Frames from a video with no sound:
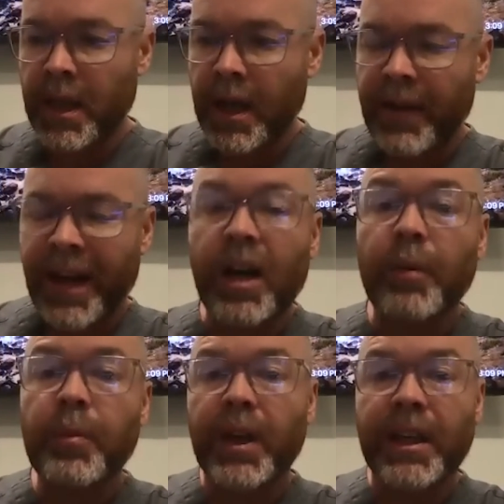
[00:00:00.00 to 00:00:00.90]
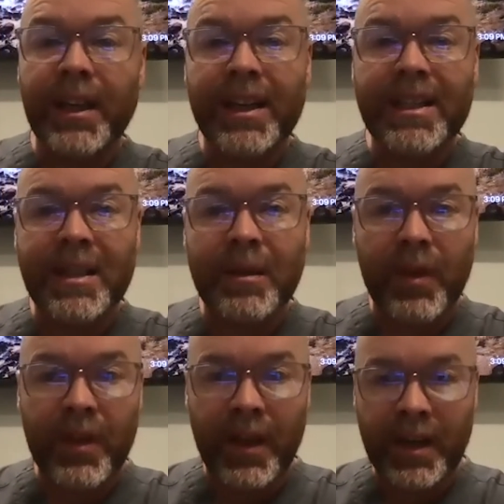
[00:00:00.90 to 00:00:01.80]
that upregulated
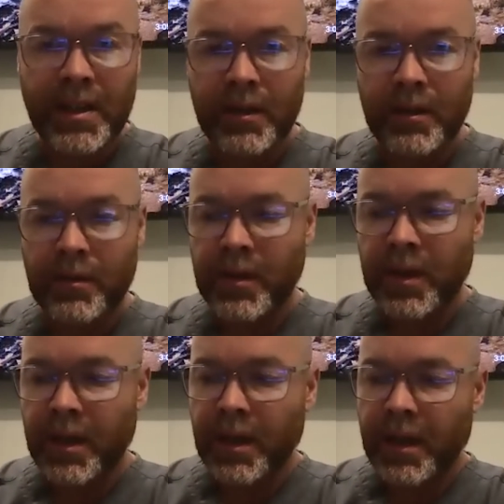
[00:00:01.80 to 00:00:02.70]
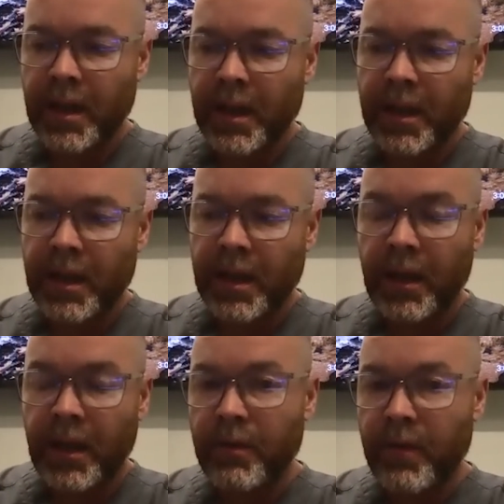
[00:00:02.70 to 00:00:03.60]
sympathetic tone in
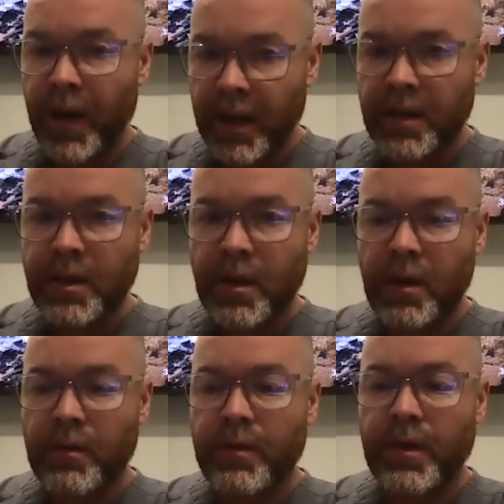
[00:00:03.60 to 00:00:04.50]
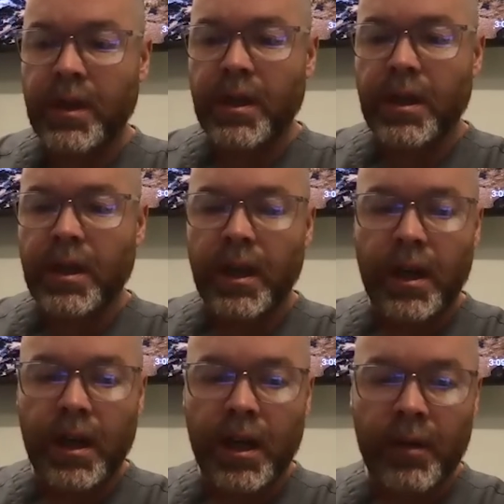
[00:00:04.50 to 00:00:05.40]
the vagus nerve,
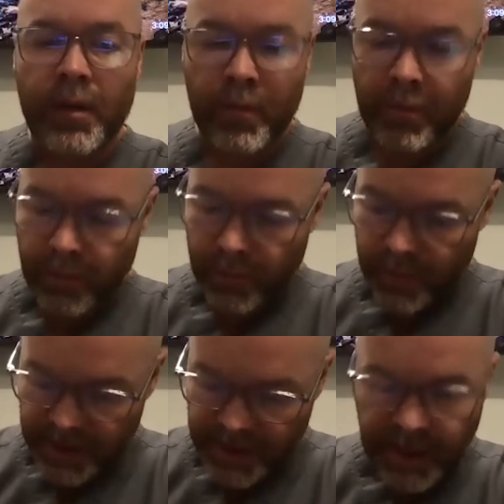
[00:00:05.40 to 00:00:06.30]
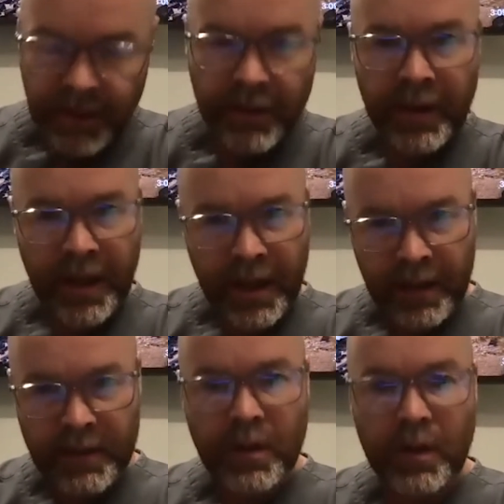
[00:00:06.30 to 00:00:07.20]
the signaling that it
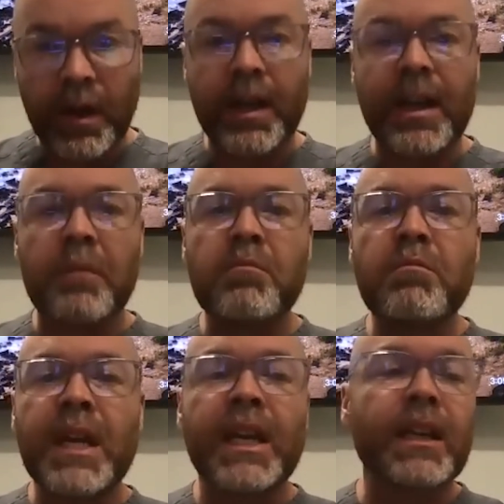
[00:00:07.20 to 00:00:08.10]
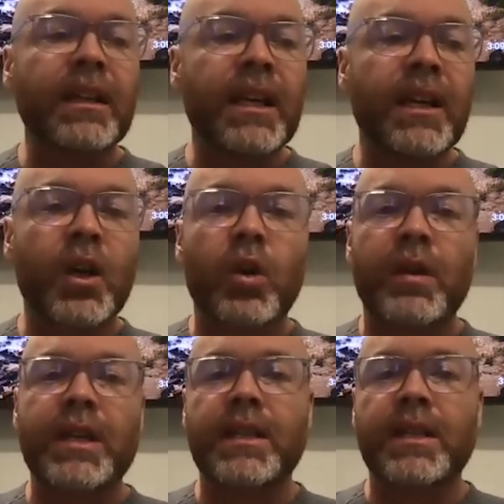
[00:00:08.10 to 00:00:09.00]
gives to our gut immediately
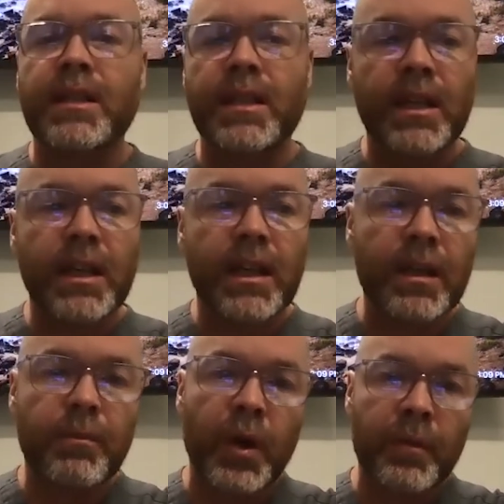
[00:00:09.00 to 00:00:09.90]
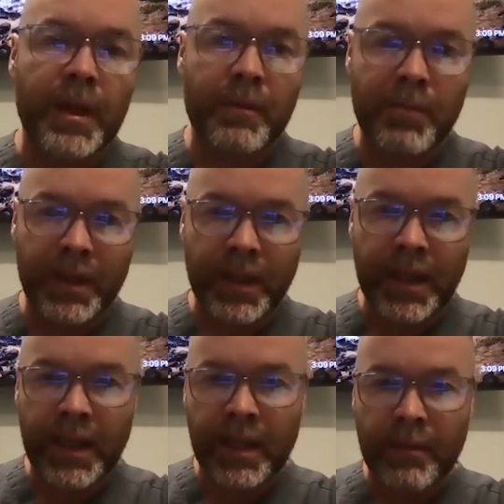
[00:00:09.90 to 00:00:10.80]
increases the
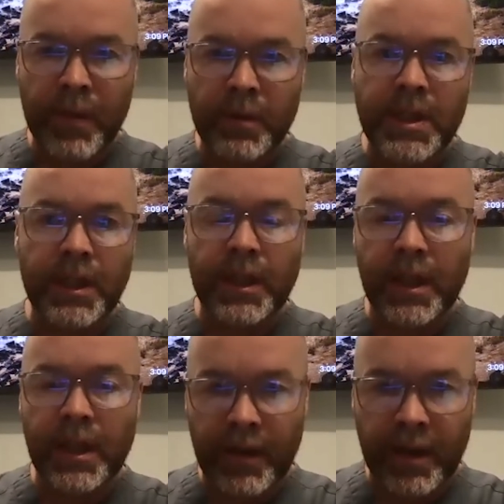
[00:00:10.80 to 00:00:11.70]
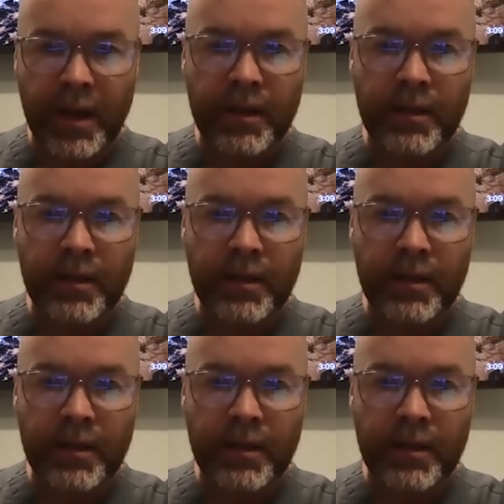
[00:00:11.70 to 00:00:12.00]
permeability and the motility of the gut.